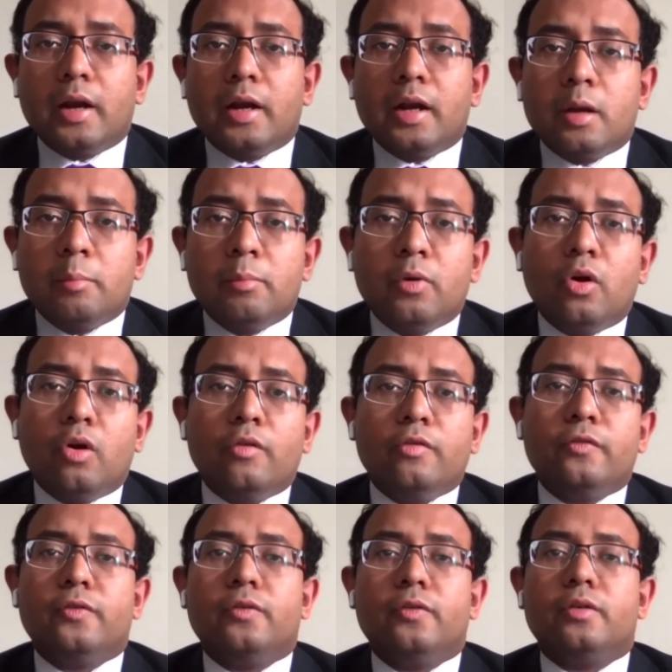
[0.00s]
a number
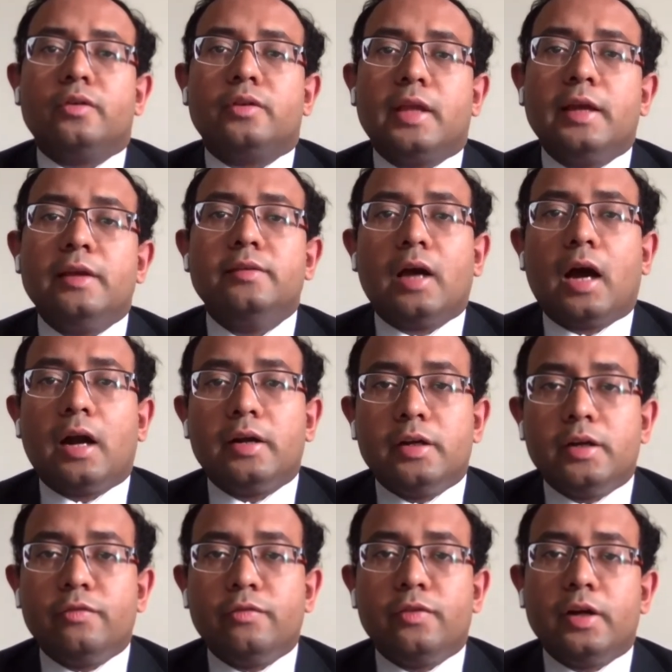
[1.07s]
of things are
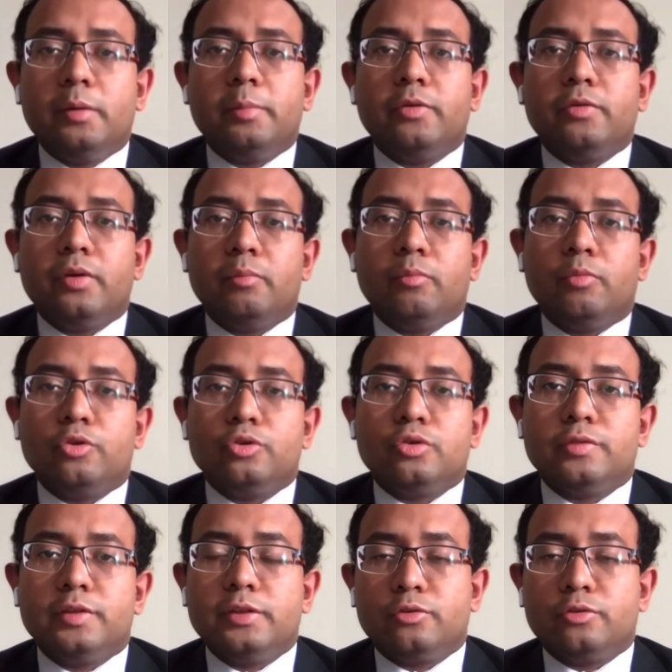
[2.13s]
different between
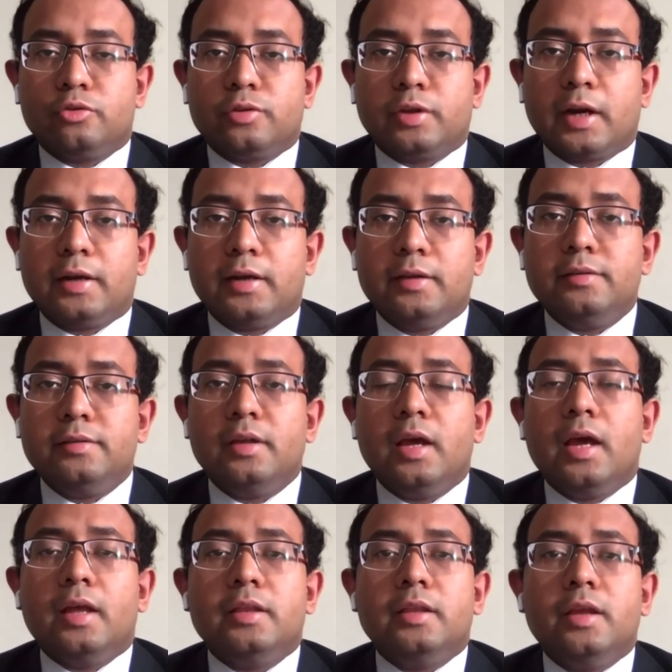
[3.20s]
both of these societies,
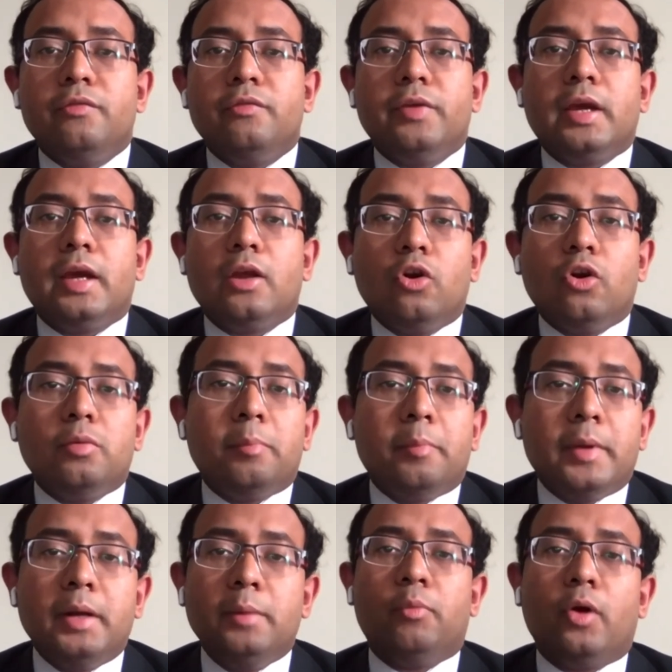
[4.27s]
then we cannot
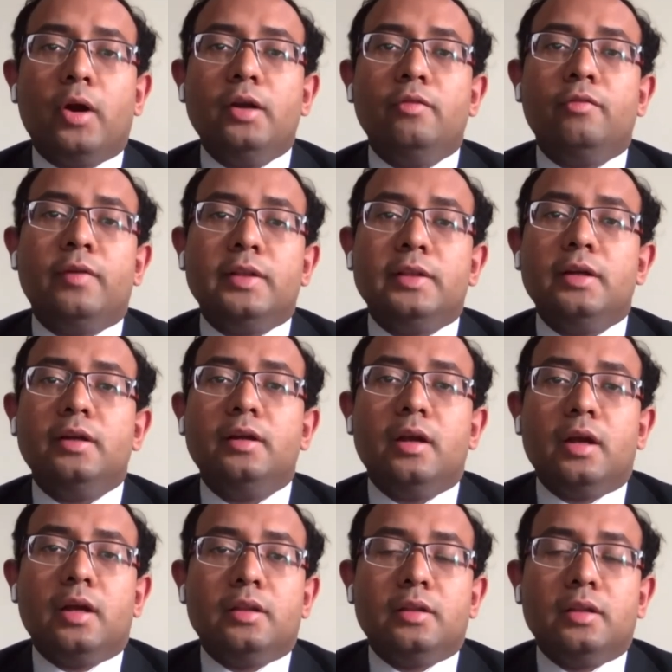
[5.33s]
pinpoint whether
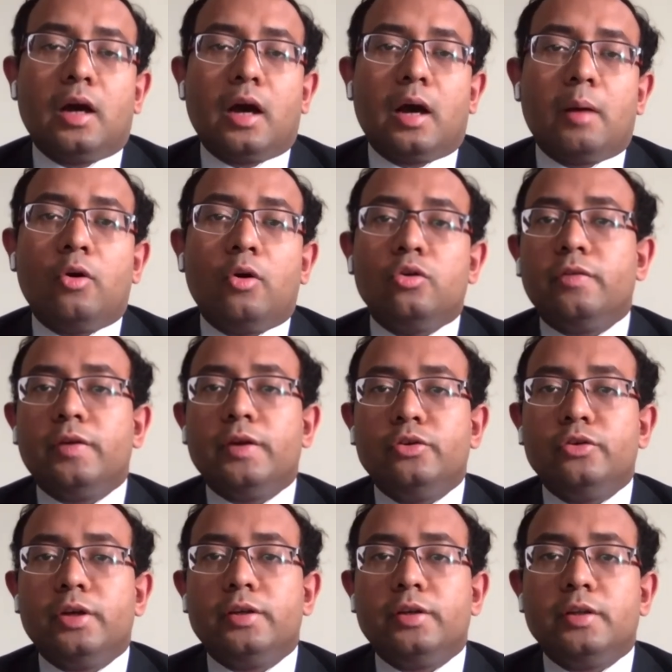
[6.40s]
the amount of
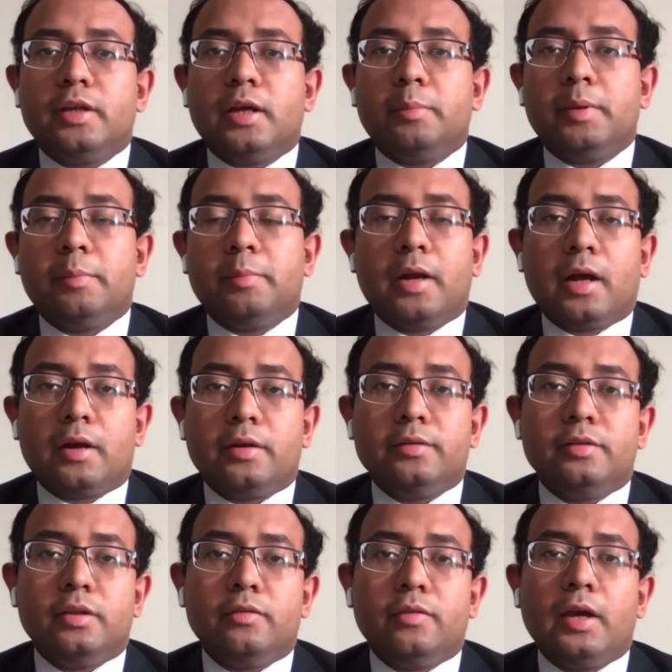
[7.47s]
education that people are
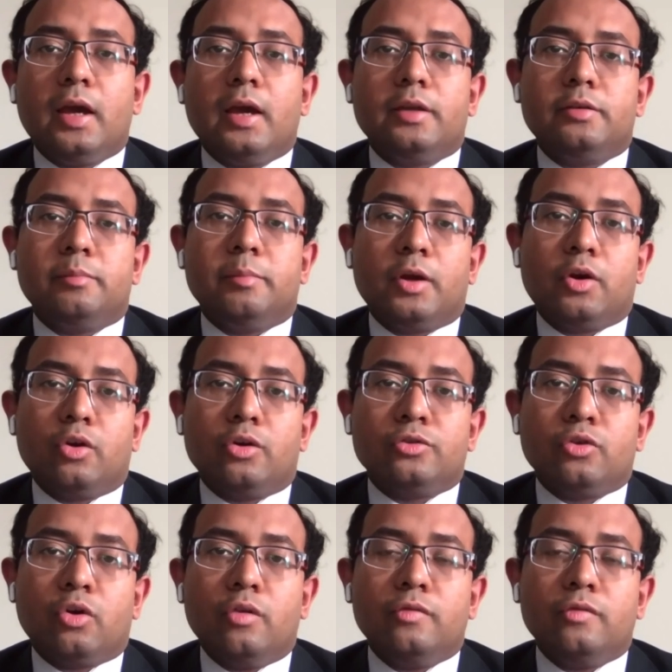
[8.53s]
receiving is
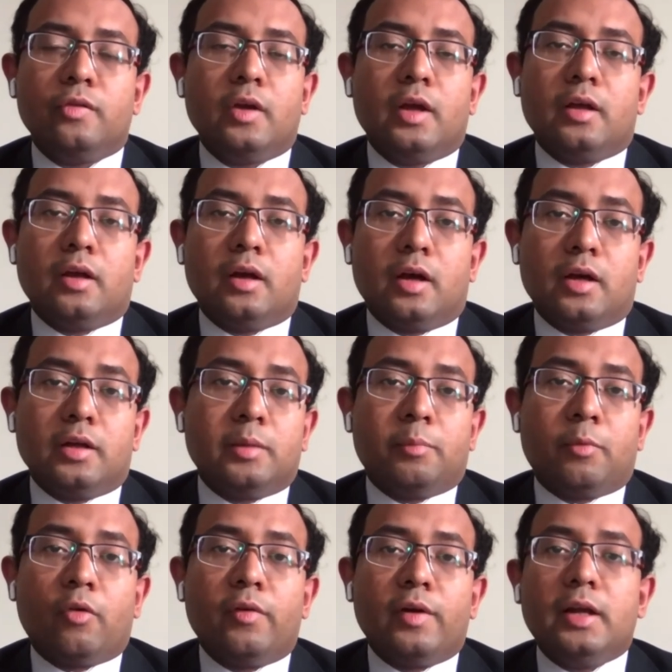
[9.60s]
because of uh,
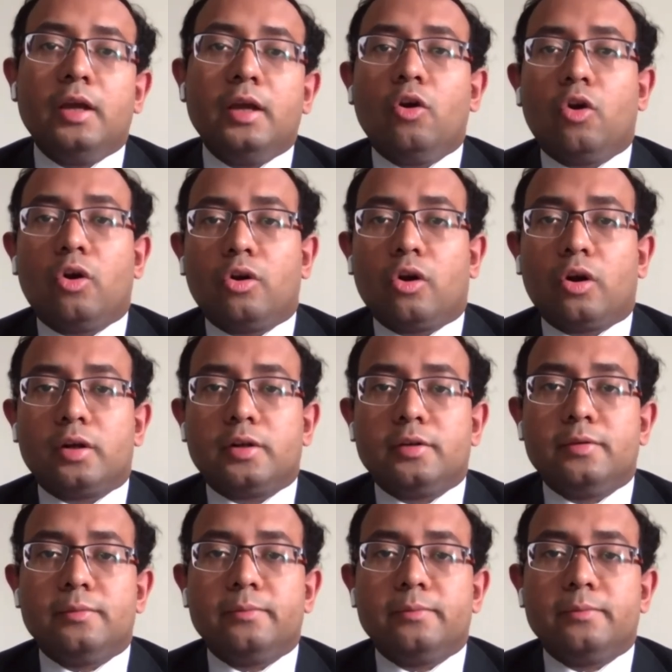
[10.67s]
the poverty or not.